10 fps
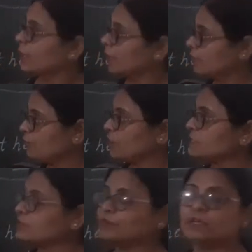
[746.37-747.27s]
In
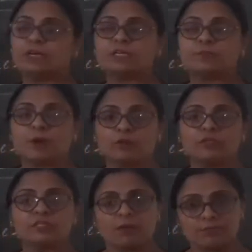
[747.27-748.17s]
first, we learnt about
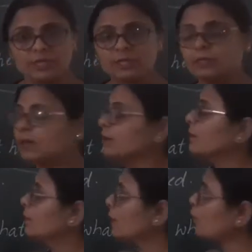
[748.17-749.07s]
the subject.
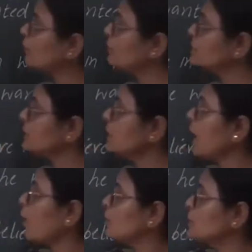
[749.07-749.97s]
Now we will see
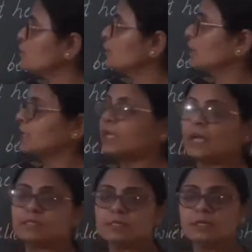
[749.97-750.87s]
how it is working
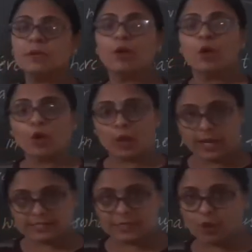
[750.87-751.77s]
as
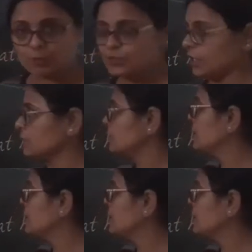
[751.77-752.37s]
an object.